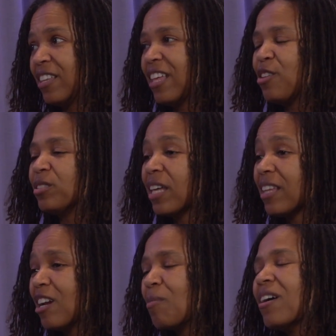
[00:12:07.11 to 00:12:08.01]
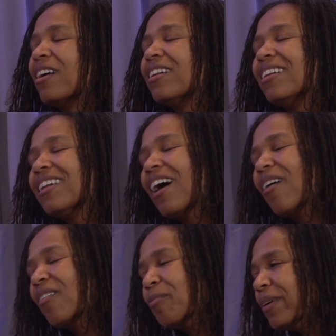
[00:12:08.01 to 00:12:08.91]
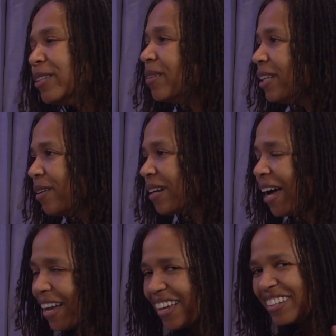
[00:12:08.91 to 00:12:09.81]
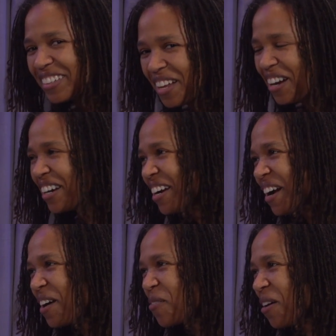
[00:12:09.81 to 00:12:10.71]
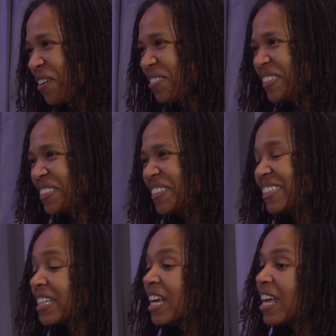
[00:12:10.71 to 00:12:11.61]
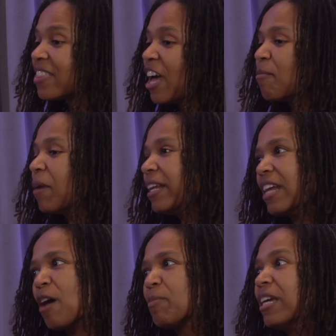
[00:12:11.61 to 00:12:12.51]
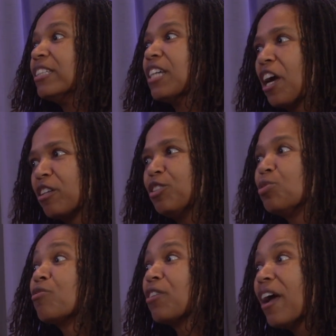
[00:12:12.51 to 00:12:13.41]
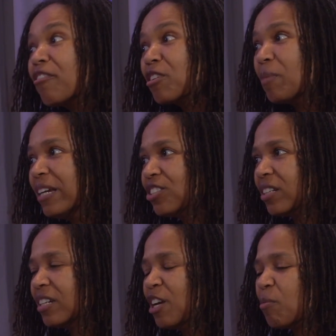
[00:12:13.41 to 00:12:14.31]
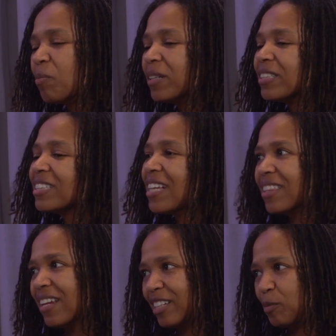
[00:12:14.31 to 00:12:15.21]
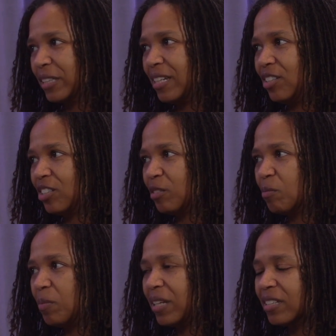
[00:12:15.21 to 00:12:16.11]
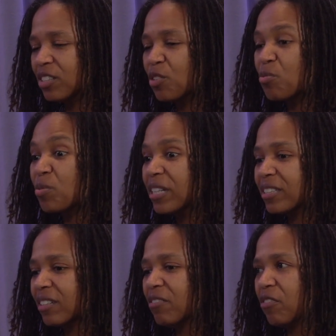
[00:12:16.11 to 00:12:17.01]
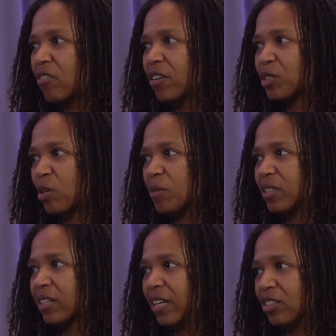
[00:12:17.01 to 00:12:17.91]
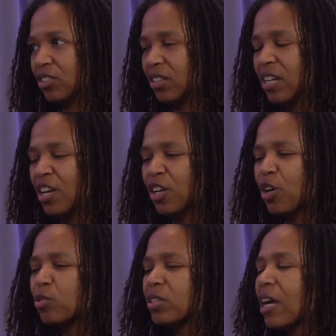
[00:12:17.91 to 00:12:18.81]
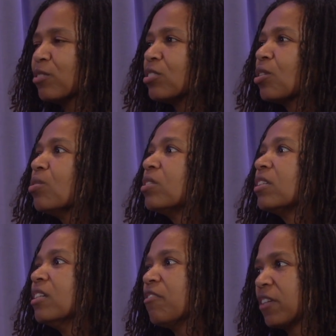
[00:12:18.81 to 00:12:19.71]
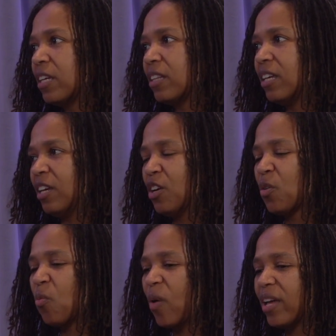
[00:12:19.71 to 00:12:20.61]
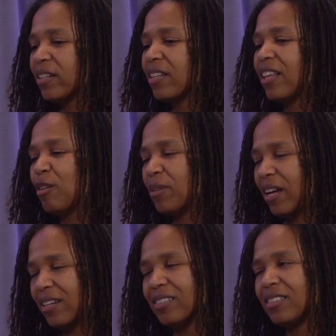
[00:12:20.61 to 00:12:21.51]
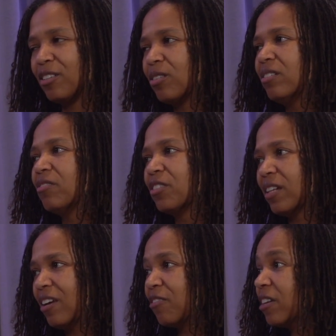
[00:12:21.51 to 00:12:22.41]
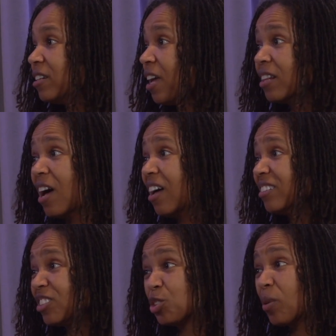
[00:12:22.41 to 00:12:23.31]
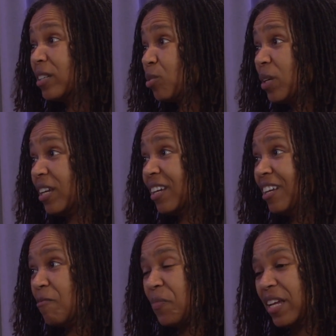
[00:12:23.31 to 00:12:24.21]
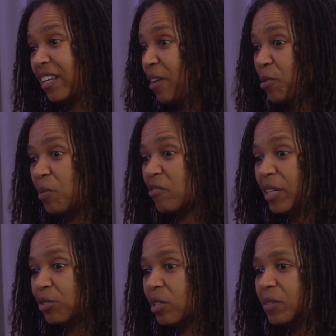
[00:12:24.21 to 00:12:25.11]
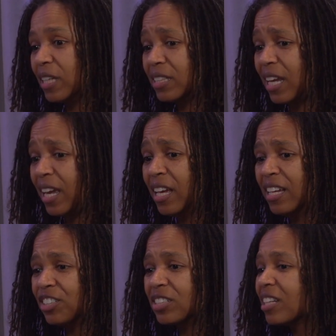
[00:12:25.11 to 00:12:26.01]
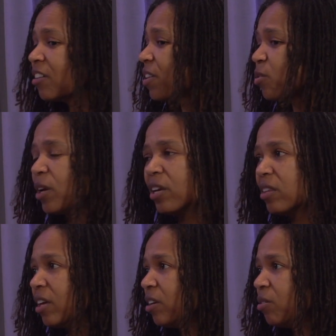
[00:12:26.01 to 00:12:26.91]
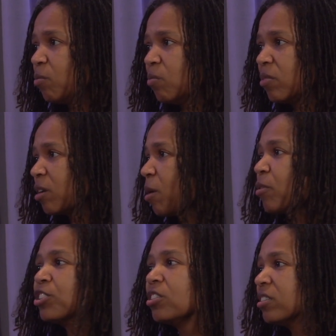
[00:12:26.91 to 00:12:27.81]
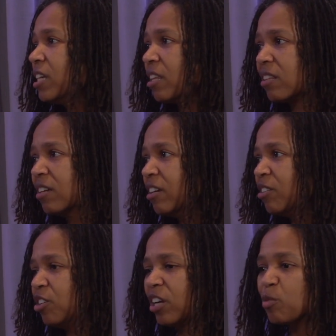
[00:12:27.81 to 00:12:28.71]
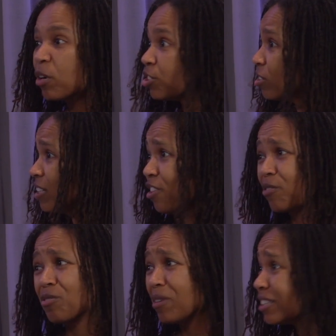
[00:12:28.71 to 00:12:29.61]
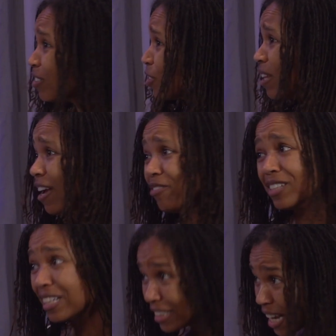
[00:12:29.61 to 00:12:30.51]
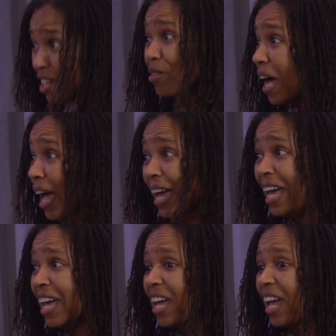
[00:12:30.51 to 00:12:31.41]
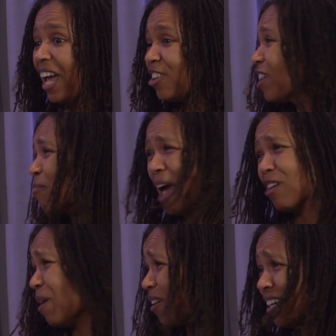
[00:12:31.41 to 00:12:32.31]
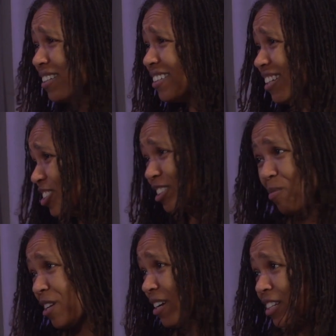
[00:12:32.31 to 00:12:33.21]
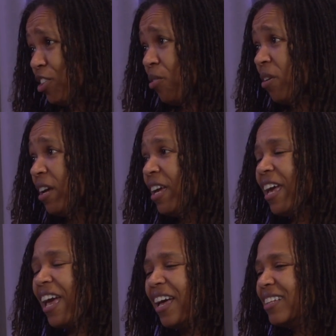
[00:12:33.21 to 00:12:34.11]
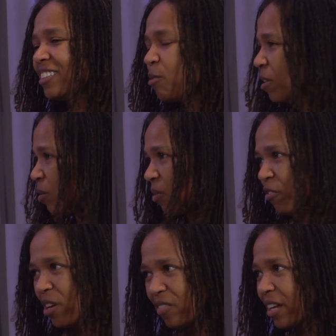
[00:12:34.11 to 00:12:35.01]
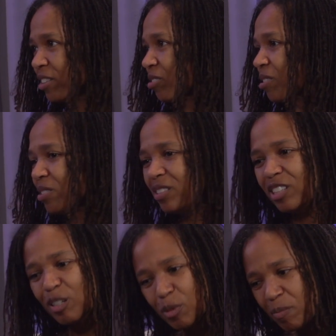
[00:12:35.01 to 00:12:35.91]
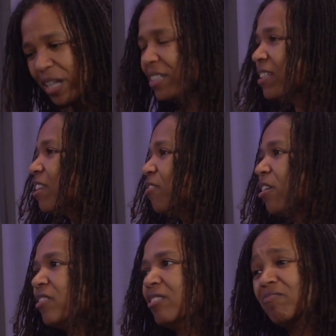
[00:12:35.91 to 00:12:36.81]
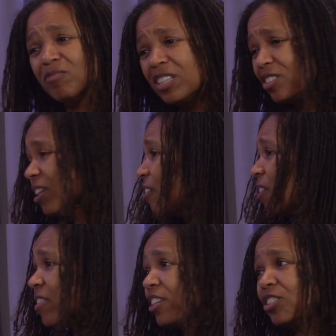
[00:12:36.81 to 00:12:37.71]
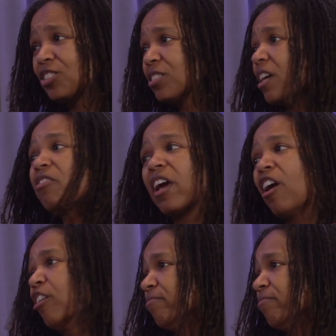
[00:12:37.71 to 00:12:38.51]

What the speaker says: That you set that up. Now, between you and I and our listeners, that might not be entirely true for every patient. But to set that expectation, because the risk of vulvar squamous cell cancer goes down so significantly when they apply steroid for life. Not a lot, just twice a week. And again, with one of my scripts, I say, just think of it the way that you think about brushing your teeth. You're going to brush your teeth for the rest of your life, till the day you die, and you're not mad about it. It's just something you're going to do. And same thing, if you have lichen sclerosus, you're going to put medicine on the vulva the rest of your life, and that's just your self-care.